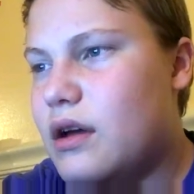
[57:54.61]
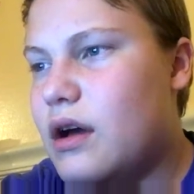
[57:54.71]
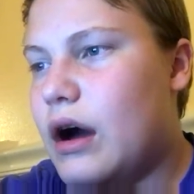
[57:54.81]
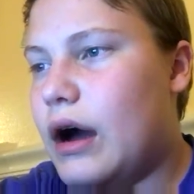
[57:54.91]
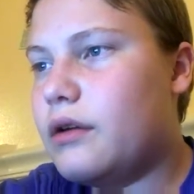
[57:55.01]

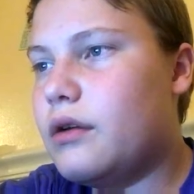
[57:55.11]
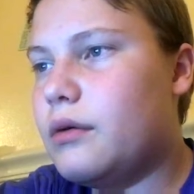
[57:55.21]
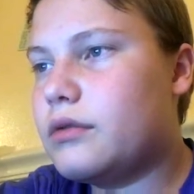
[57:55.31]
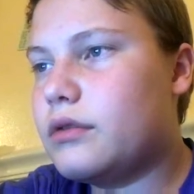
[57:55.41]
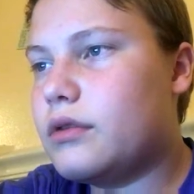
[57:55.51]
I don't know
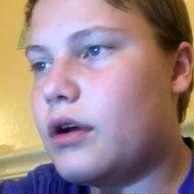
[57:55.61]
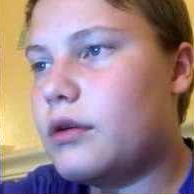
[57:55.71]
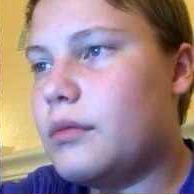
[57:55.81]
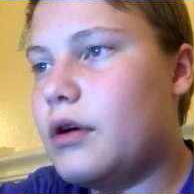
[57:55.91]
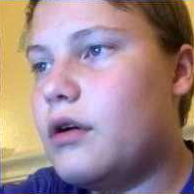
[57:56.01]
what they're talking
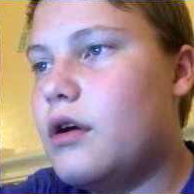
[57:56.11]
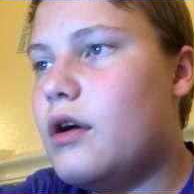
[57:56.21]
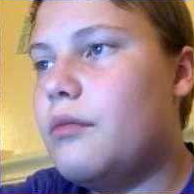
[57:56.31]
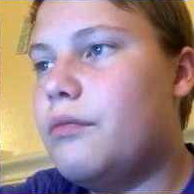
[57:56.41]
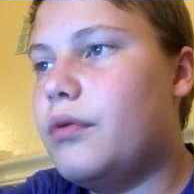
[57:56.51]
about,
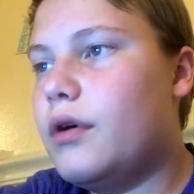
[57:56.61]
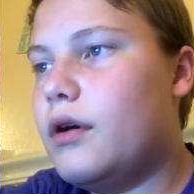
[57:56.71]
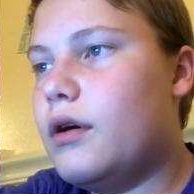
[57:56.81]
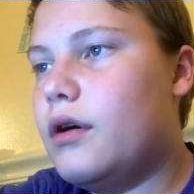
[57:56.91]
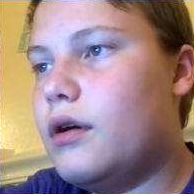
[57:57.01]

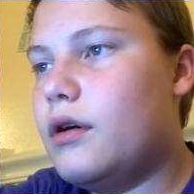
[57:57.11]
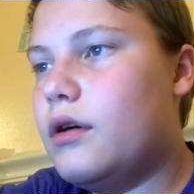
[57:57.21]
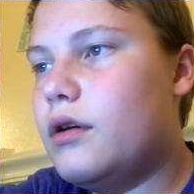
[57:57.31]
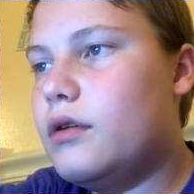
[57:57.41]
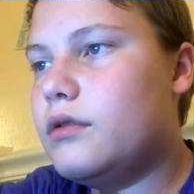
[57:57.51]
but